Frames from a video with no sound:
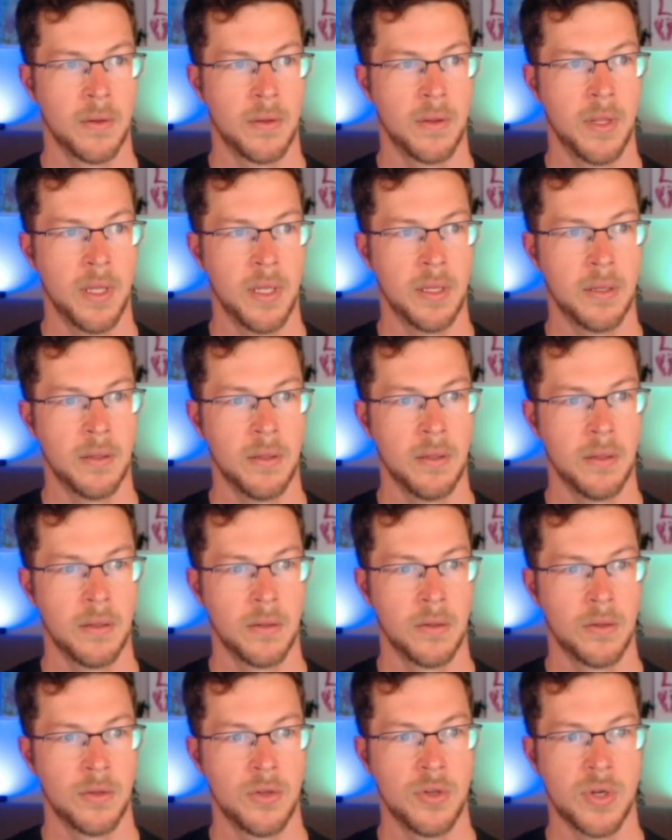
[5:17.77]
then
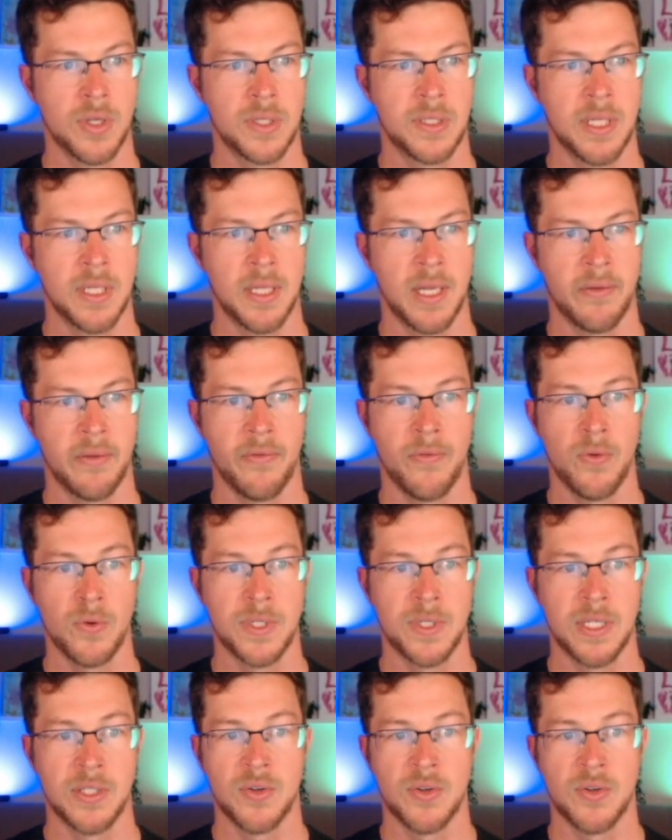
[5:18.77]
you could see that I have a 14.